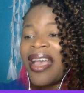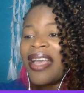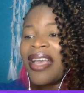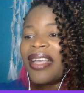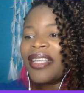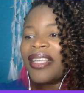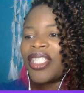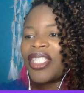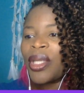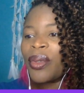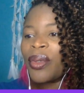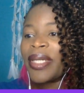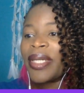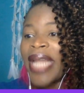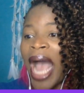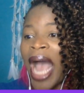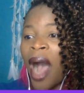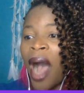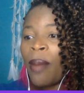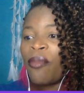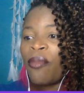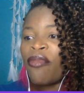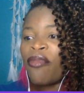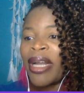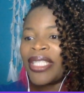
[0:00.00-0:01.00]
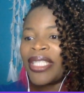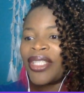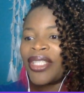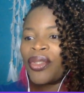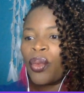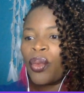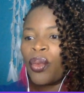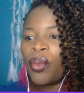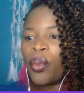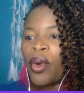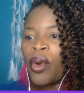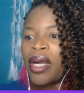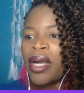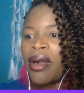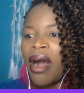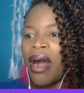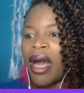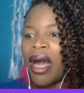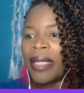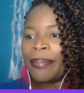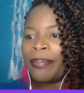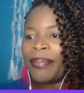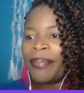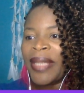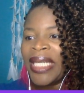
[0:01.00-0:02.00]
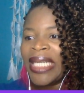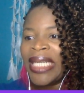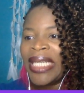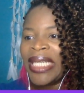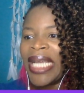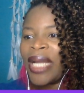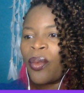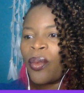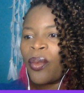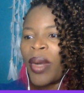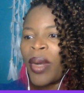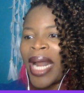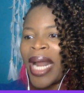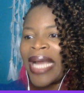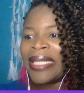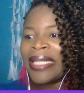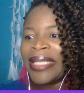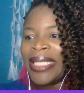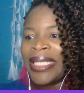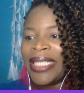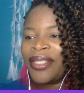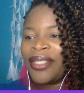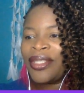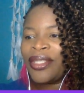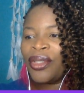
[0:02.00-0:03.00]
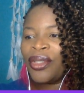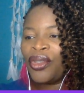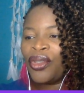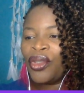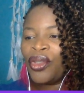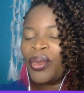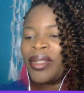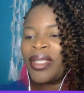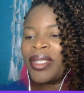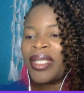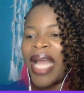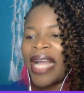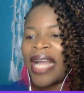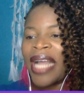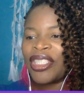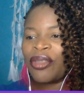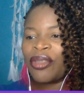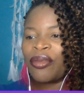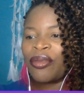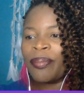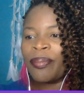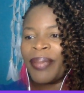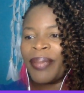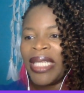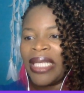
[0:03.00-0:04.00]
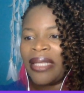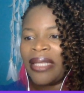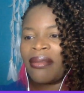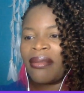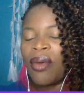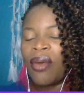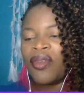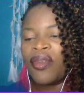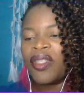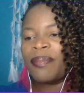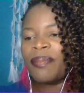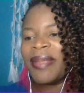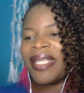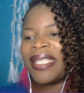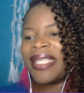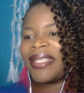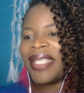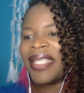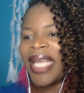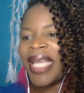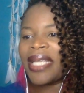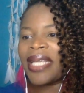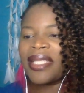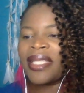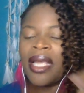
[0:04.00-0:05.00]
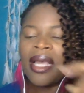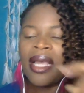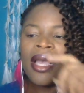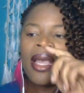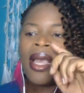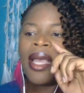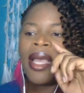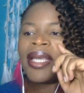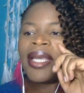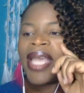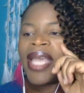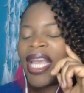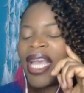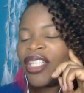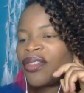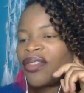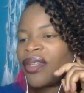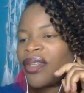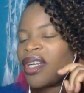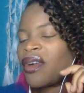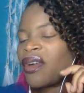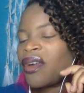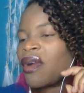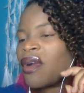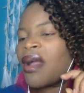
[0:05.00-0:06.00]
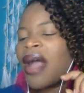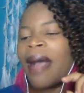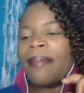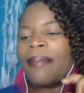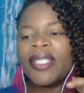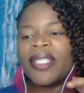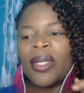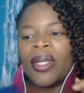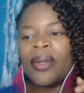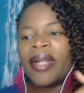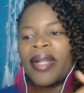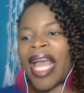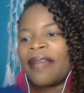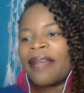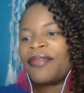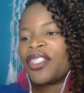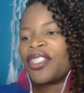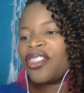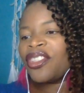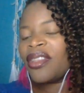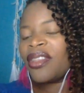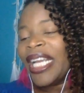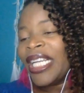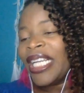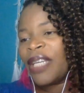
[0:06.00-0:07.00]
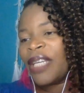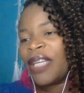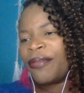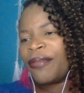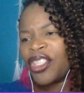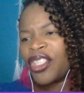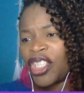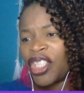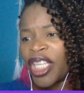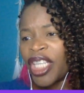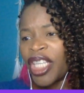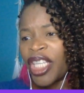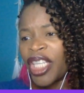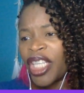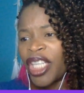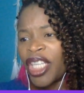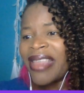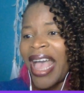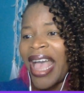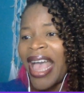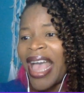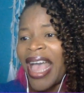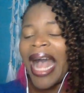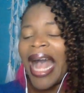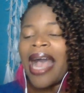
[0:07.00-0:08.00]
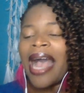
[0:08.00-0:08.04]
So now I'm ready to work on me and what I need to do not to repeat those mistakes. Kendra, girl, I'm so glad thank you for sharing that. I